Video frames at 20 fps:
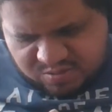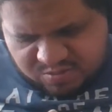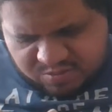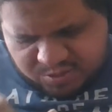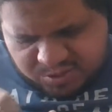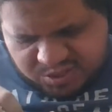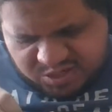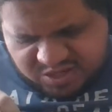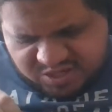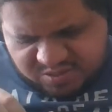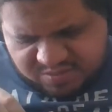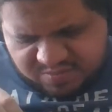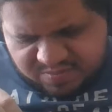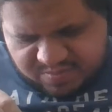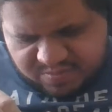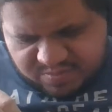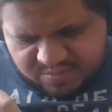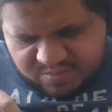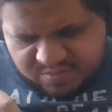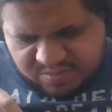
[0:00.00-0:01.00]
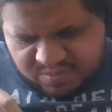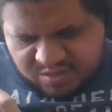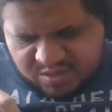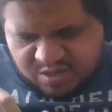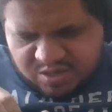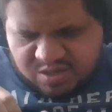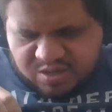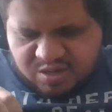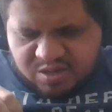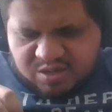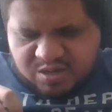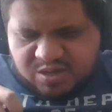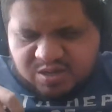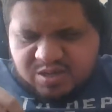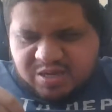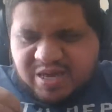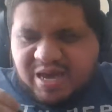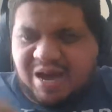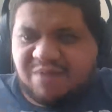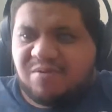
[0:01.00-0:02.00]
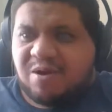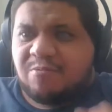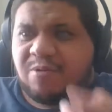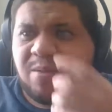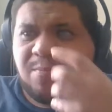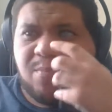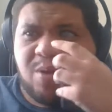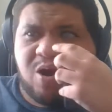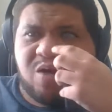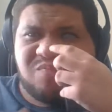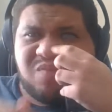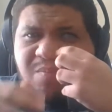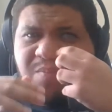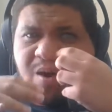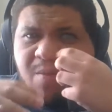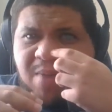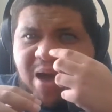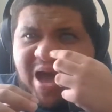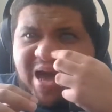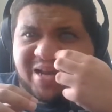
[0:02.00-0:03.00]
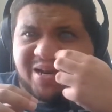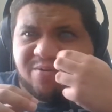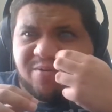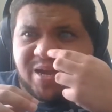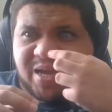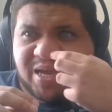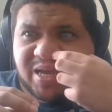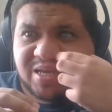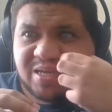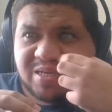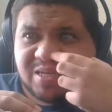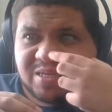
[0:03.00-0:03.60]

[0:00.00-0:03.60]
A second. You have a removable battery.